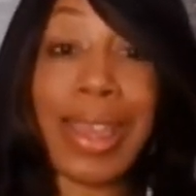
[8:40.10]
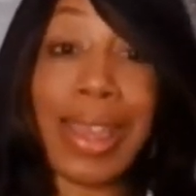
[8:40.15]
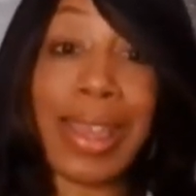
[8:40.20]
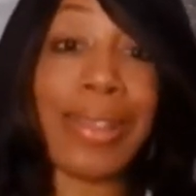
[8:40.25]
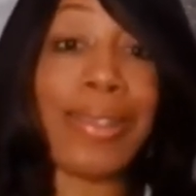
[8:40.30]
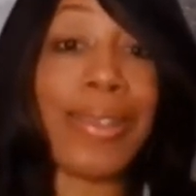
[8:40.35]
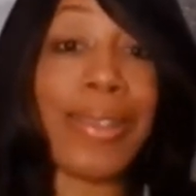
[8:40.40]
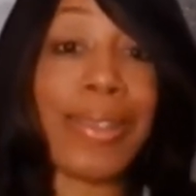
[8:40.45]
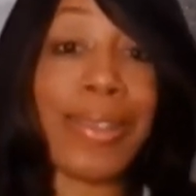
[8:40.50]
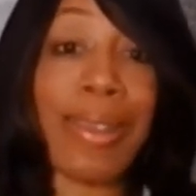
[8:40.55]

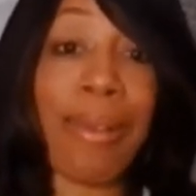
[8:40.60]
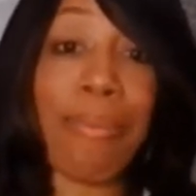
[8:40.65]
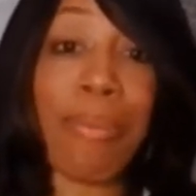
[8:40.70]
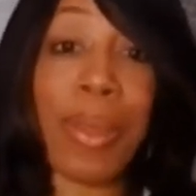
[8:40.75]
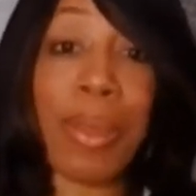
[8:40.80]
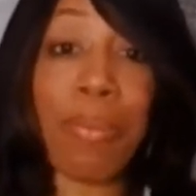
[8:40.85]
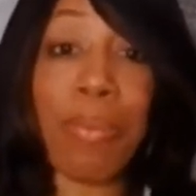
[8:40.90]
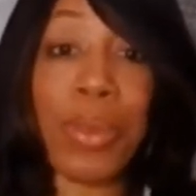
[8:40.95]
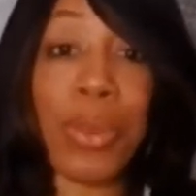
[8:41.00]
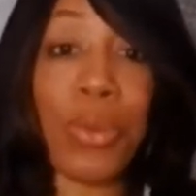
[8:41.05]
into
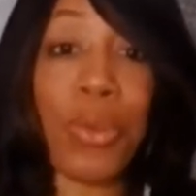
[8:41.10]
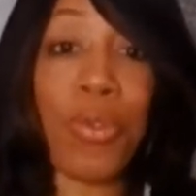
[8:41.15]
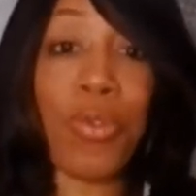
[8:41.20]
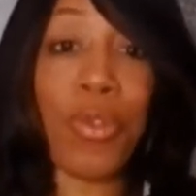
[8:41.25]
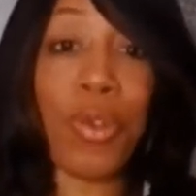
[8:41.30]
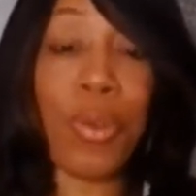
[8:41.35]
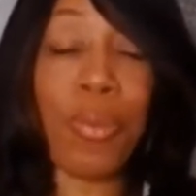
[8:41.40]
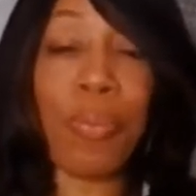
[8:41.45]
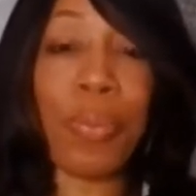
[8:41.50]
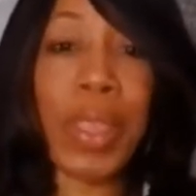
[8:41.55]
something beautiful.
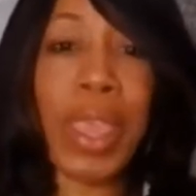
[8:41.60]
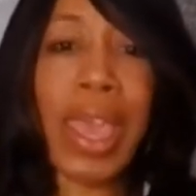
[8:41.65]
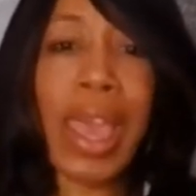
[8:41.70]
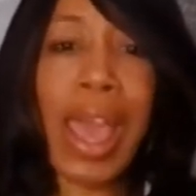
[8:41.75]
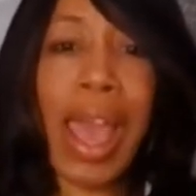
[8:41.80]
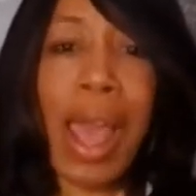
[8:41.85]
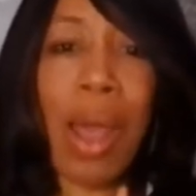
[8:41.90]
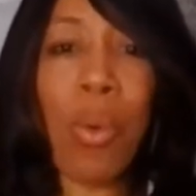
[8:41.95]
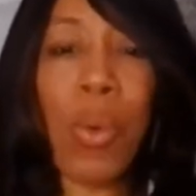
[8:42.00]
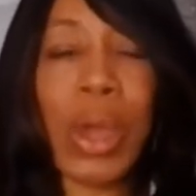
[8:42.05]

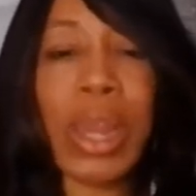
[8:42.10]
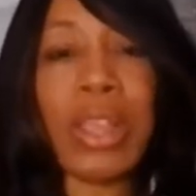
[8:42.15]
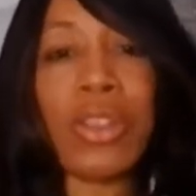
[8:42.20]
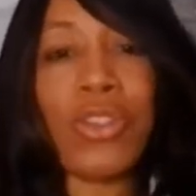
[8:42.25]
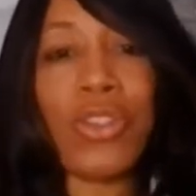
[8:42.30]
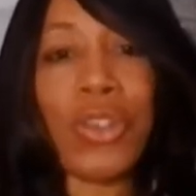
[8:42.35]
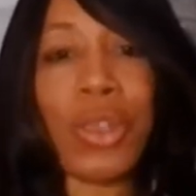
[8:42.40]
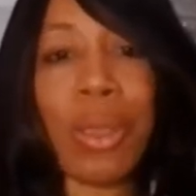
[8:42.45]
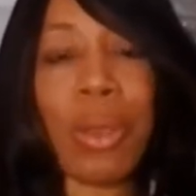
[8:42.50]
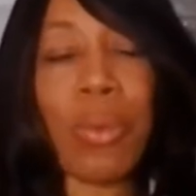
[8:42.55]
I want to
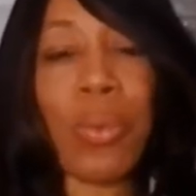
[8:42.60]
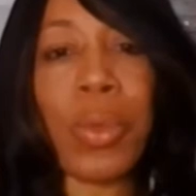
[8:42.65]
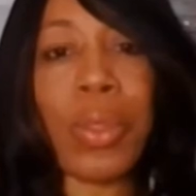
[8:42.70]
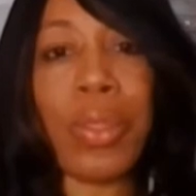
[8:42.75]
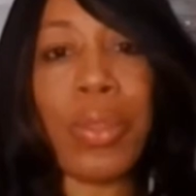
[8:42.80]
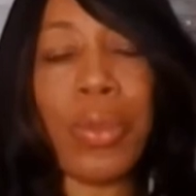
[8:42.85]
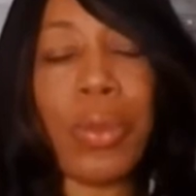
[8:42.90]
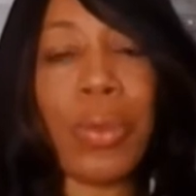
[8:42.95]
share with